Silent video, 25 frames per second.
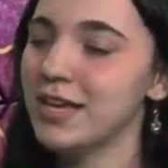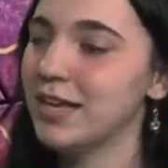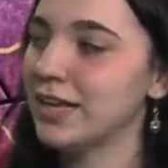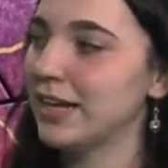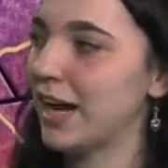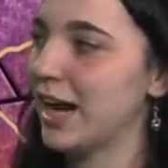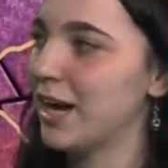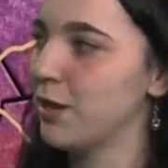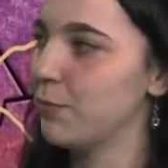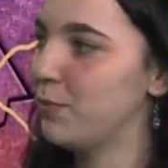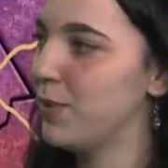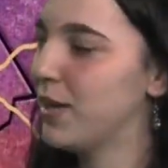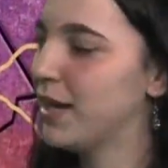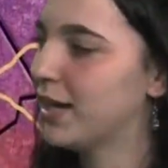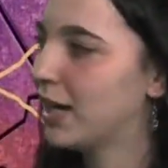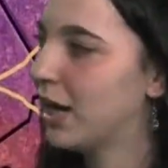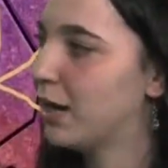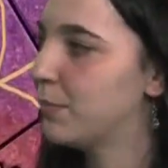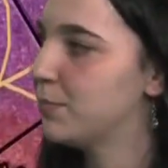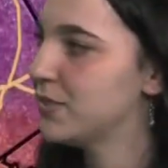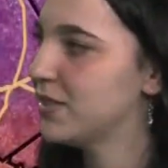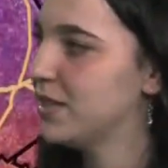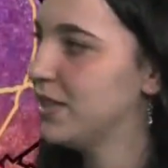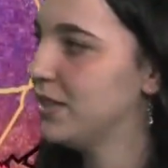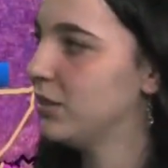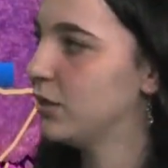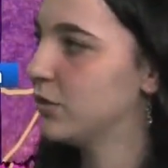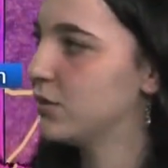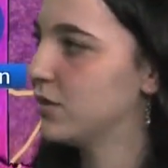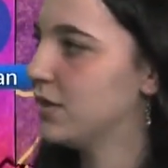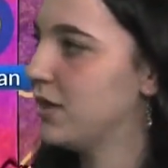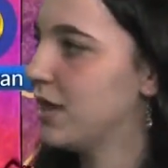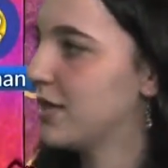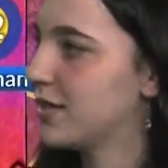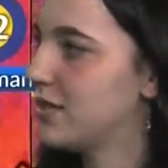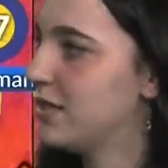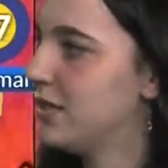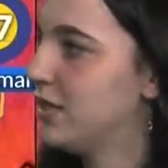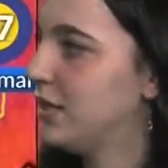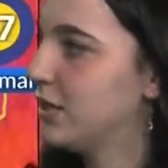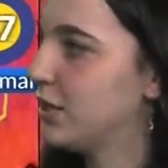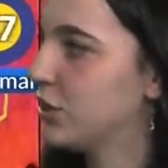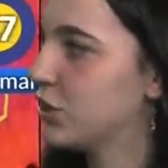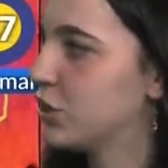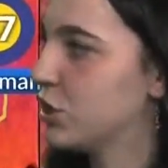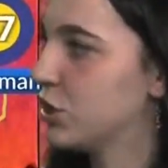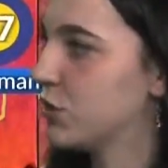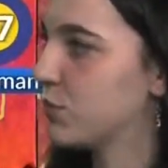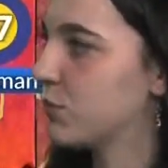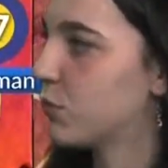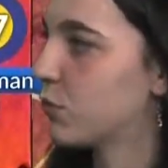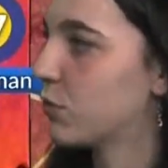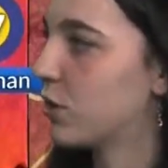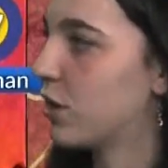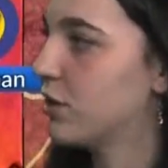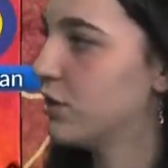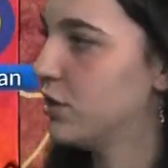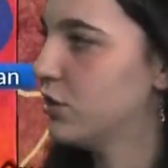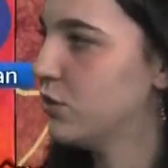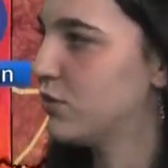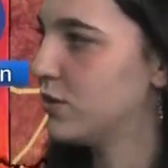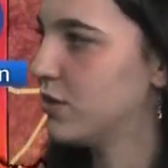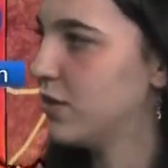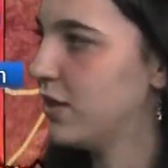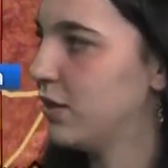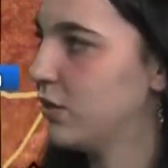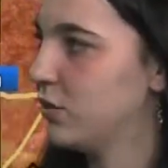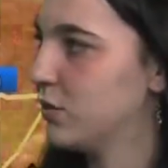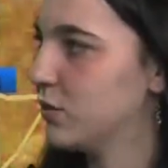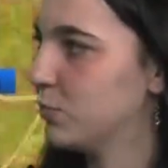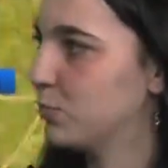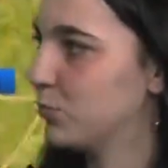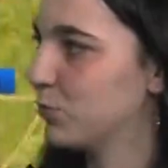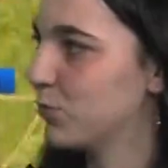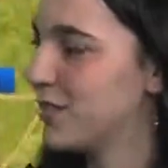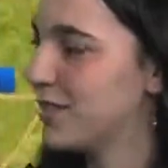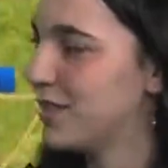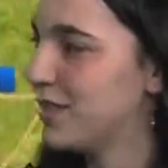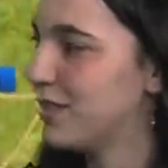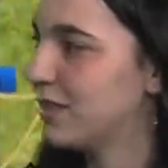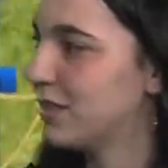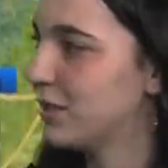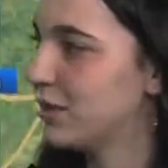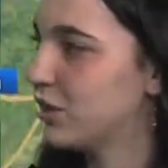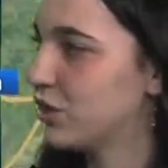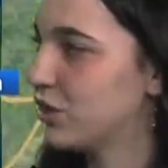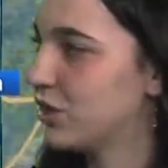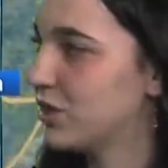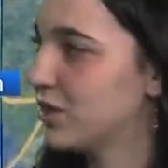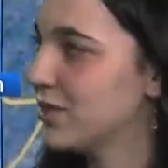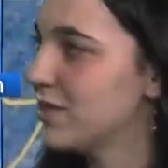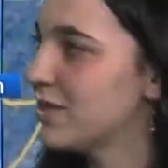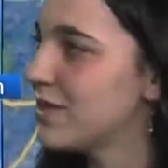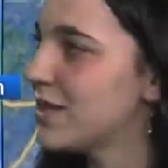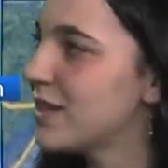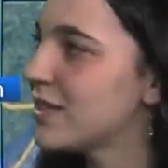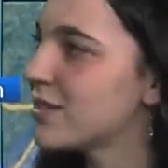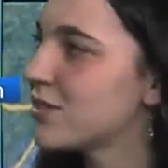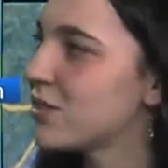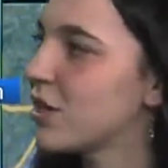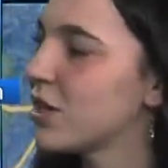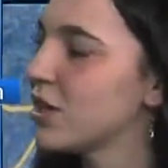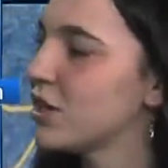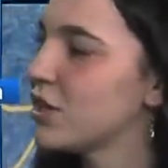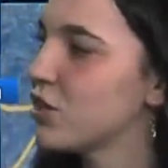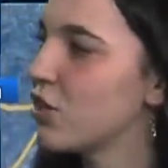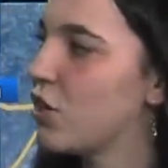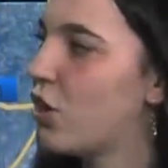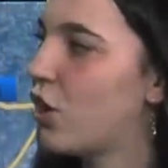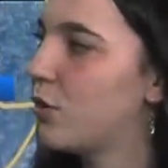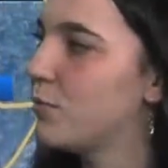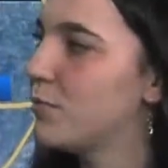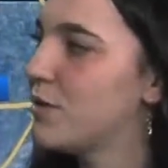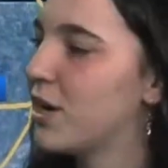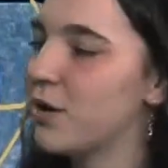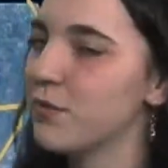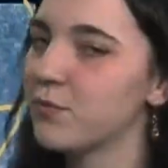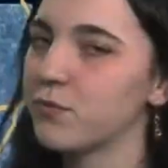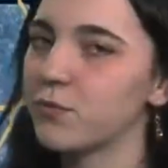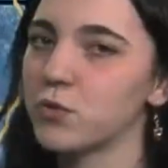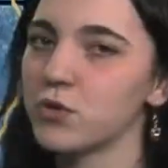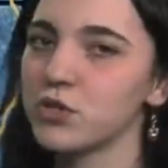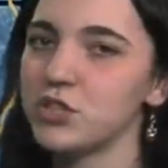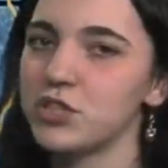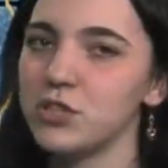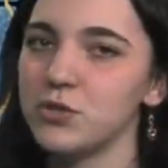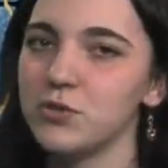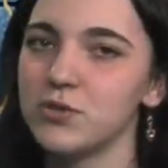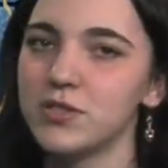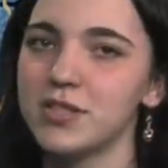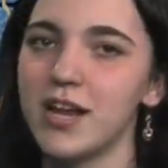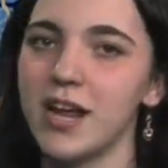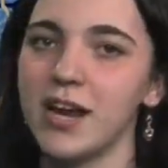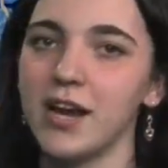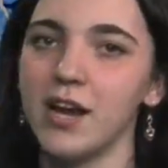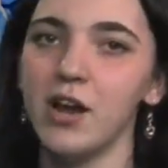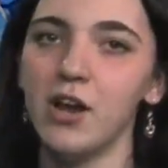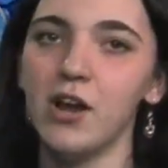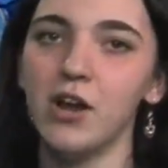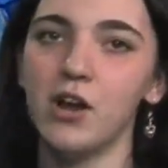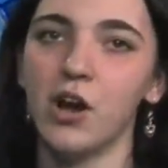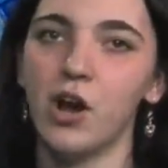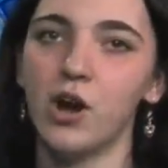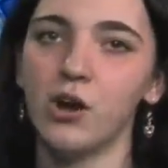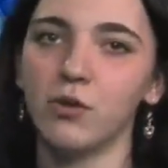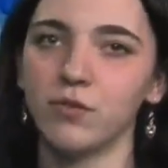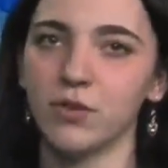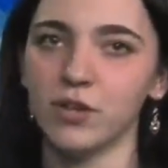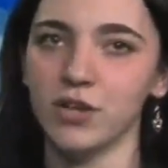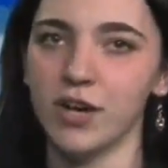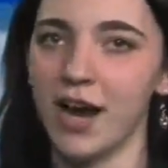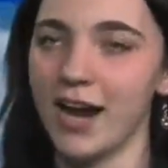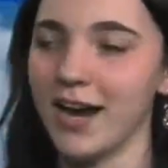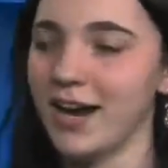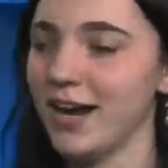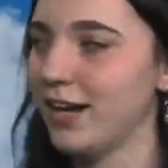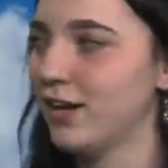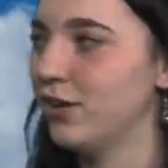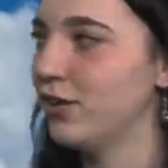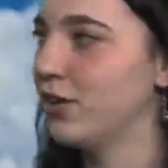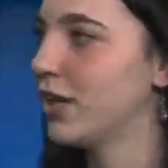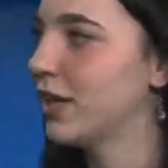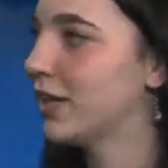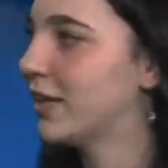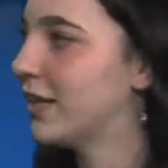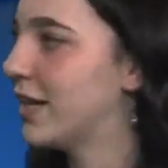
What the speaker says: kind of pick up, seeing those gusty conditions for our Tuesday, those breezy conditions, and then starting to calm down for Tuesday overnight. And a look at